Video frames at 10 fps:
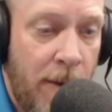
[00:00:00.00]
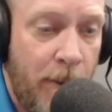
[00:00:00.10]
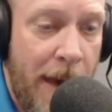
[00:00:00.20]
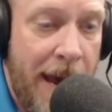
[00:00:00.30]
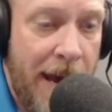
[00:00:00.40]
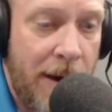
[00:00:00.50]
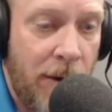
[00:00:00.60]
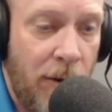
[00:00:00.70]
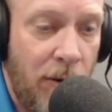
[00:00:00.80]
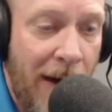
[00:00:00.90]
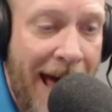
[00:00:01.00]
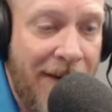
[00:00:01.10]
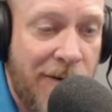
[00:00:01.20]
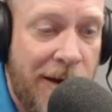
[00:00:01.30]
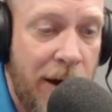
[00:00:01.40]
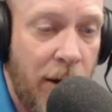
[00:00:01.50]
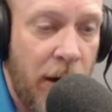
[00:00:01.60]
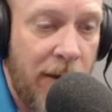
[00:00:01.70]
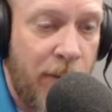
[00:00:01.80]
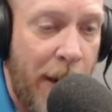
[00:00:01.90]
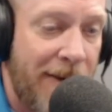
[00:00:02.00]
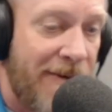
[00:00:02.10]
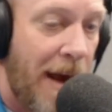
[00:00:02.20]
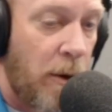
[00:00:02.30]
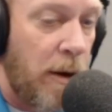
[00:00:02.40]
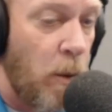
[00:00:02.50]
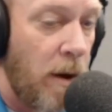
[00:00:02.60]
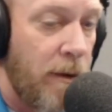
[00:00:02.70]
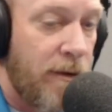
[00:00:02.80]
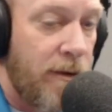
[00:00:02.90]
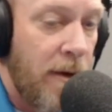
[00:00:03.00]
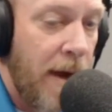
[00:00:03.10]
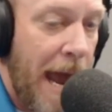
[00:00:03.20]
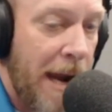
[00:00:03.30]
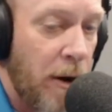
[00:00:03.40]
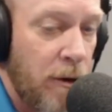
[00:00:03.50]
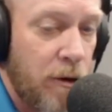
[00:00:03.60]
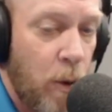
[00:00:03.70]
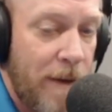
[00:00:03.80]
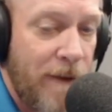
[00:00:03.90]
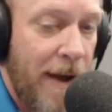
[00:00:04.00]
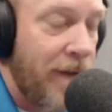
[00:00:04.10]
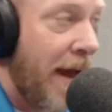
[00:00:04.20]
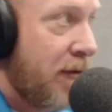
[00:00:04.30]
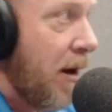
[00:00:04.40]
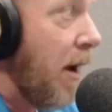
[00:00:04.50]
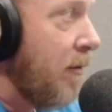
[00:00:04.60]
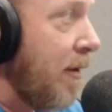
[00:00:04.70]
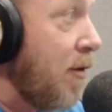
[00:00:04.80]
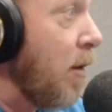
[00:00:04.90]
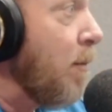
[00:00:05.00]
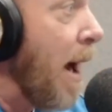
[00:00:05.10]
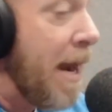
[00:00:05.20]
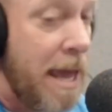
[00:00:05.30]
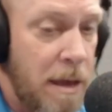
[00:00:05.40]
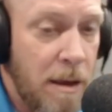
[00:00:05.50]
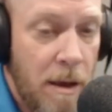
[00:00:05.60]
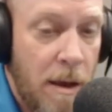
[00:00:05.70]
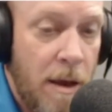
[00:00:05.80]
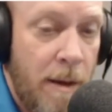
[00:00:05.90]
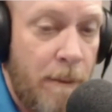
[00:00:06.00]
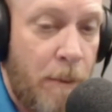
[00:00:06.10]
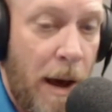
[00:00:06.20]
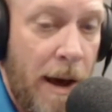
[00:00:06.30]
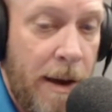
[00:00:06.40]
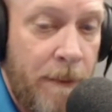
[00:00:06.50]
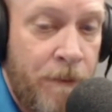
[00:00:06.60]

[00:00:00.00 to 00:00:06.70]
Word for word: made last year his base salary was $825000 that's good money but